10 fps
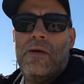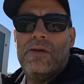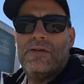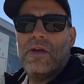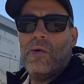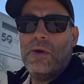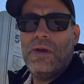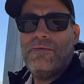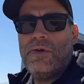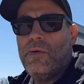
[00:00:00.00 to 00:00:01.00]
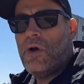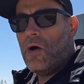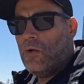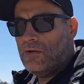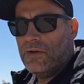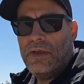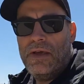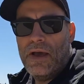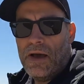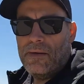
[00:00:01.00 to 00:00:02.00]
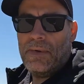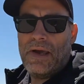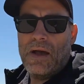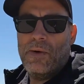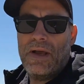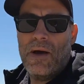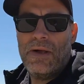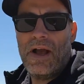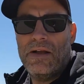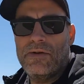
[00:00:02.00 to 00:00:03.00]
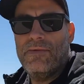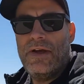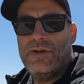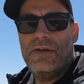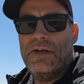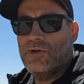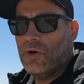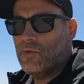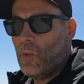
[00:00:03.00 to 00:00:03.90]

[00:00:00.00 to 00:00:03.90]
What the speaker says: So if you go to the McHenry County Conservation District